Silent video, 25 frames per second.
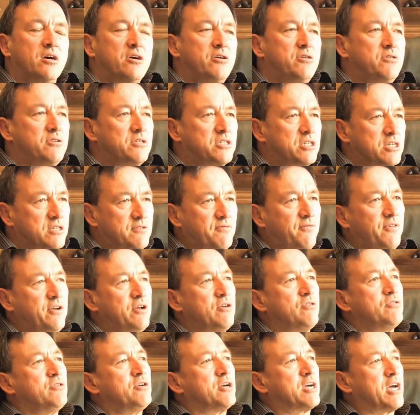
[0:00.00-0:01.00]
you just
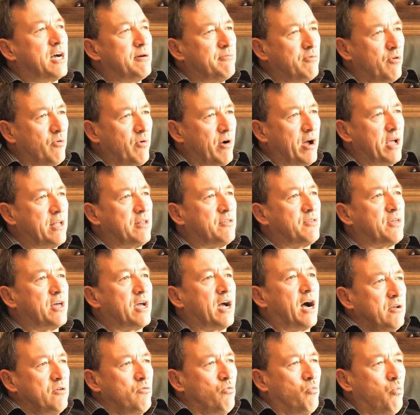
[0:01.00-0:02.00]
feel you come away and you
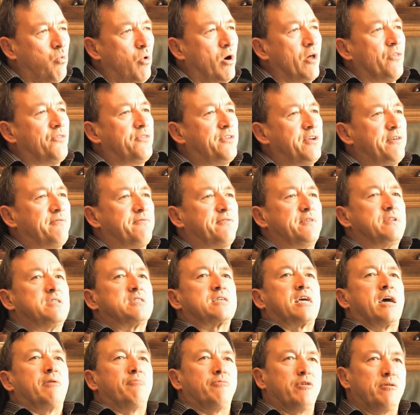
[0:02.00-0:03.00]
think, what difference
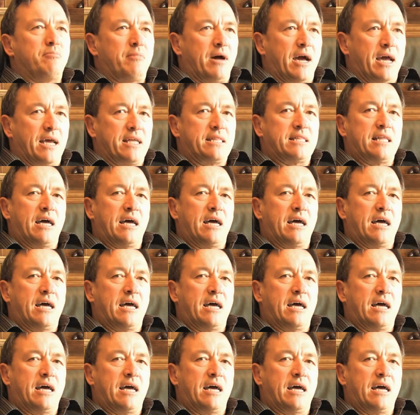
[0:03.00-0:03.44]
can we make?